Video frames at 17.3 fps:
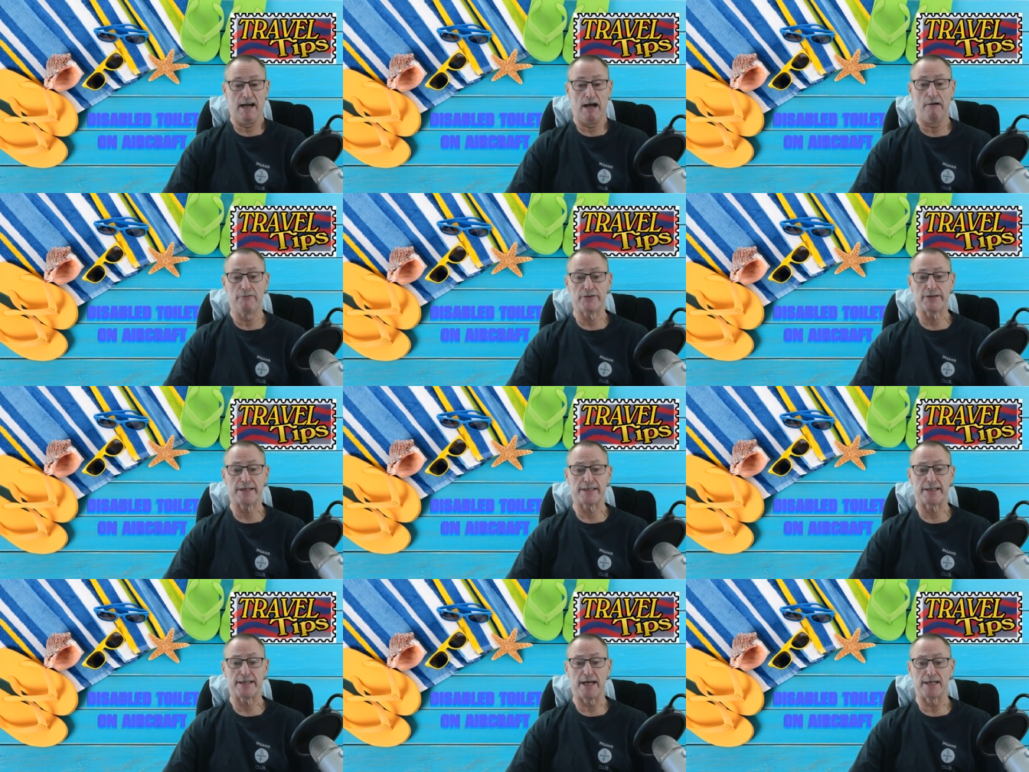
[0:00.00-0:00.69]

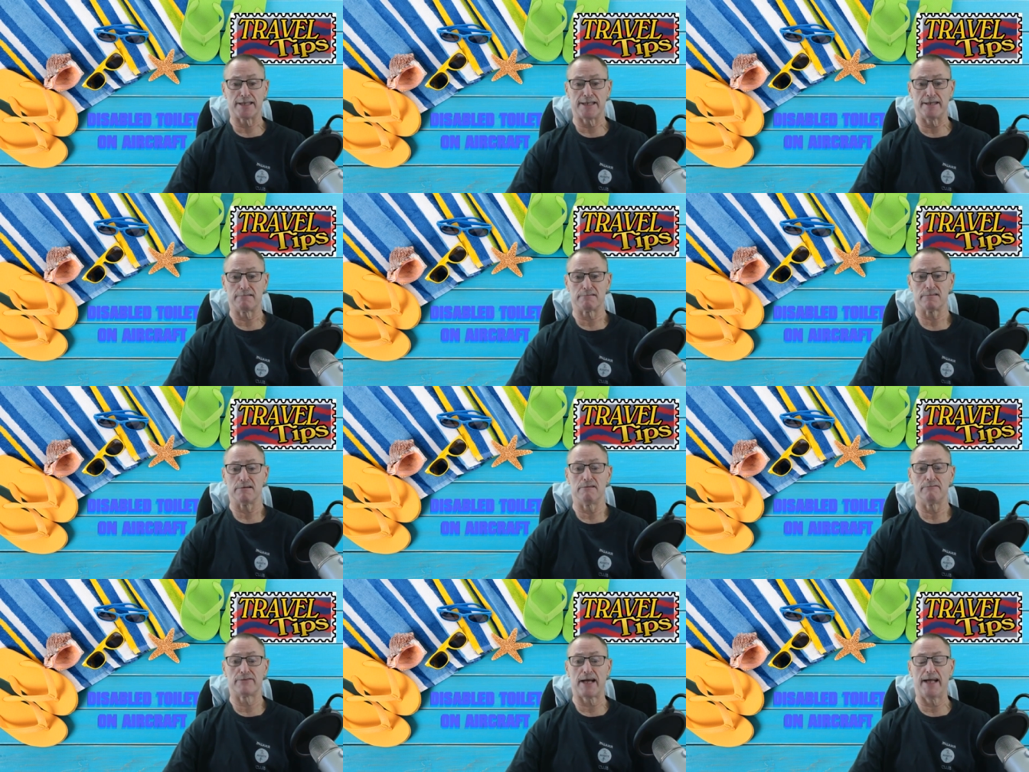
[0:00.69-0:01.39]
Obviously, the idea
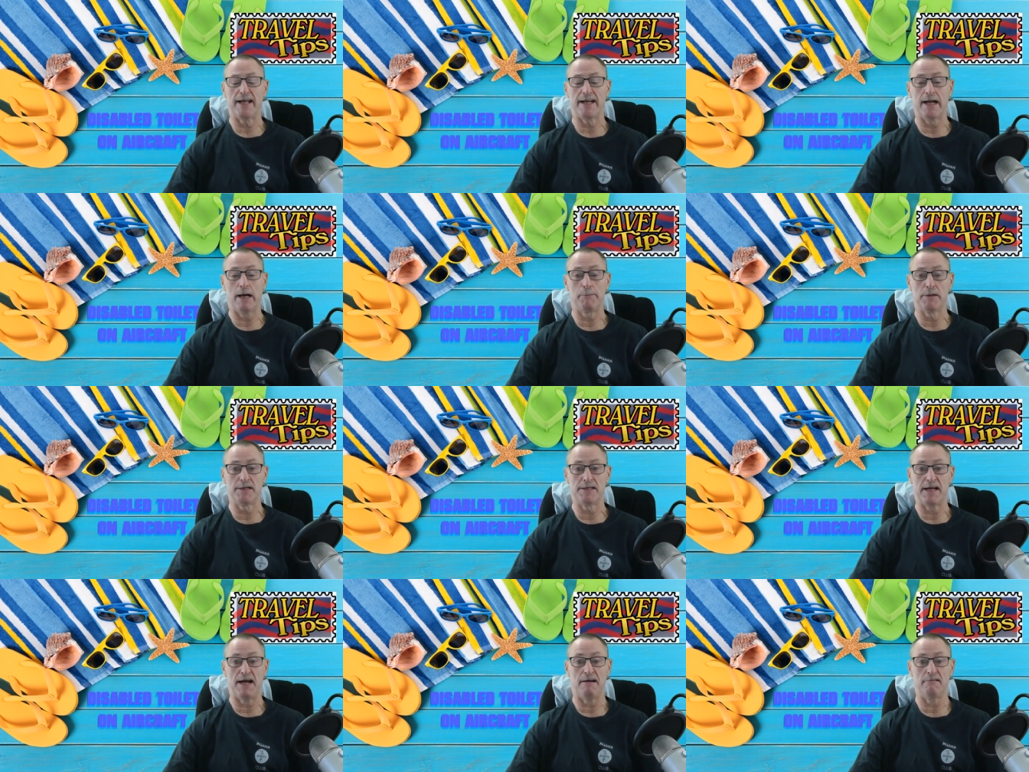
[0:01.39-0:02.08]
of getting up
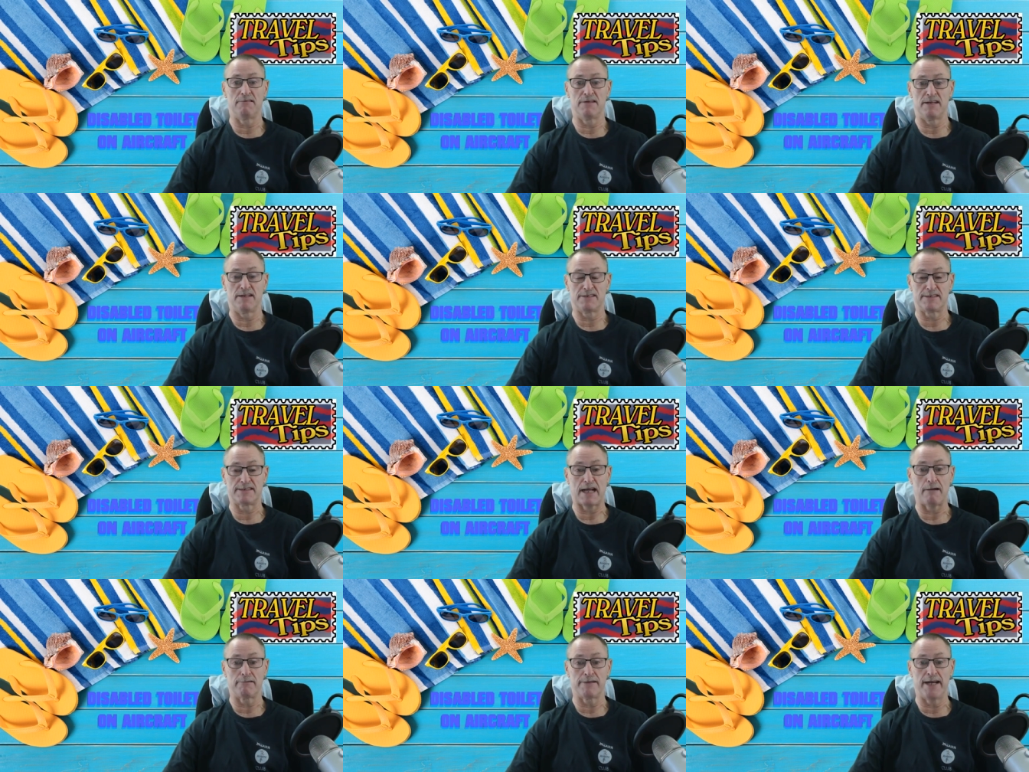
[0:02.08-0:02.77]
and
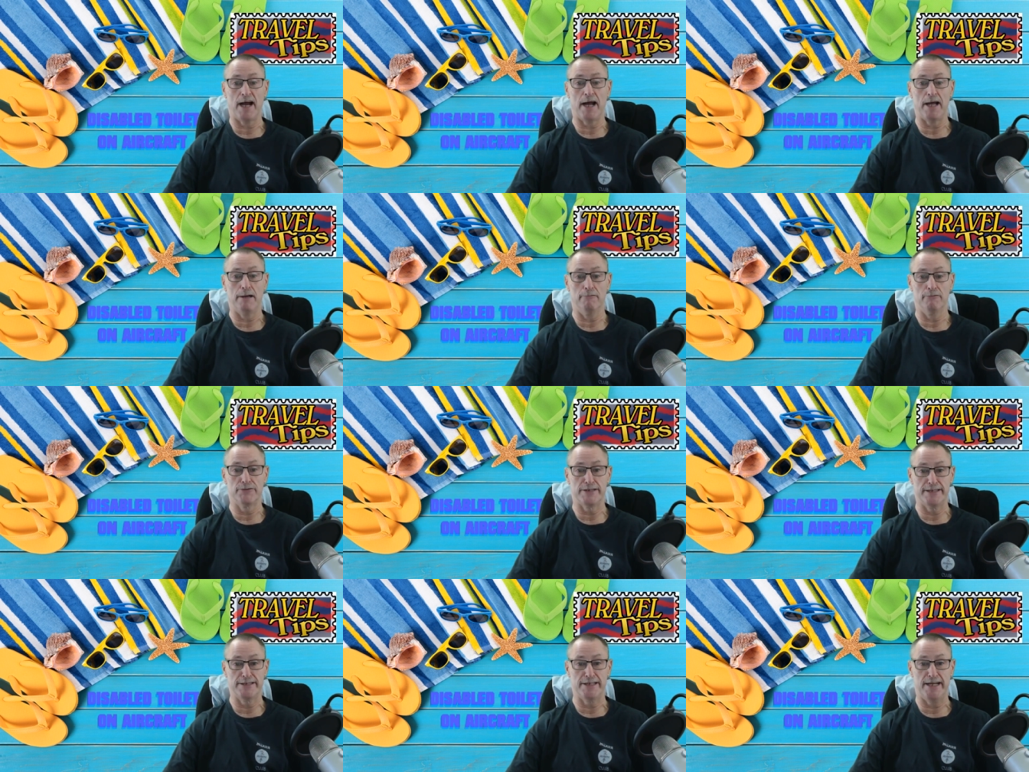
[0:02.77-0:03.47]
down the
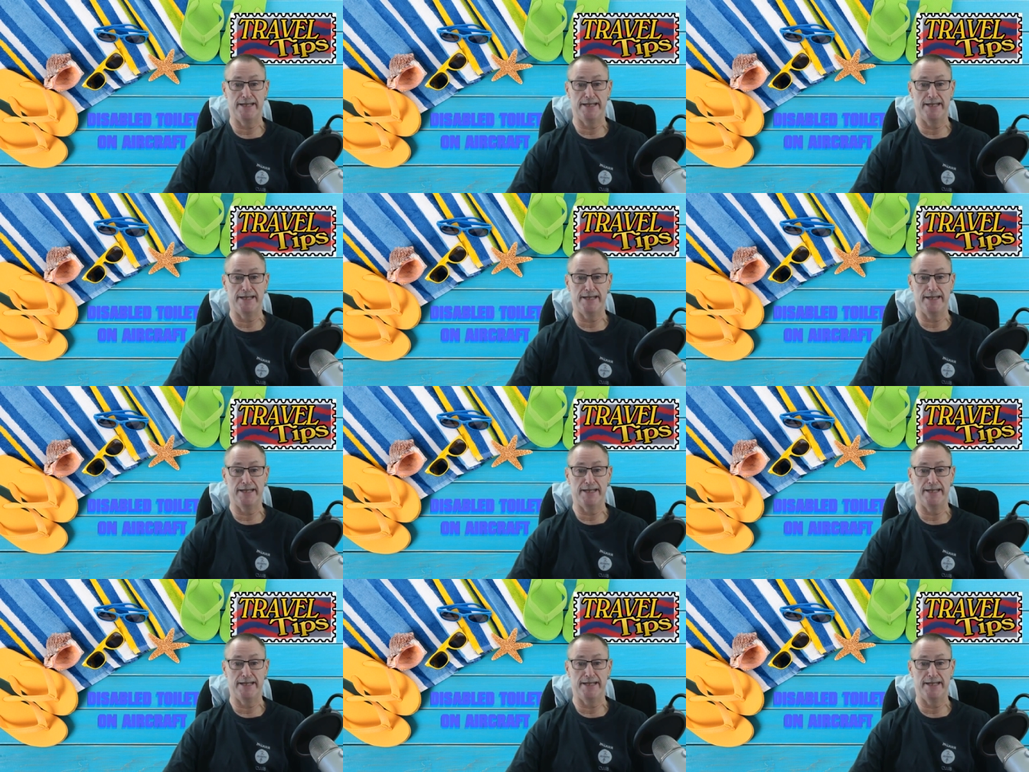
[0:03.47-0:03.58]
aisles is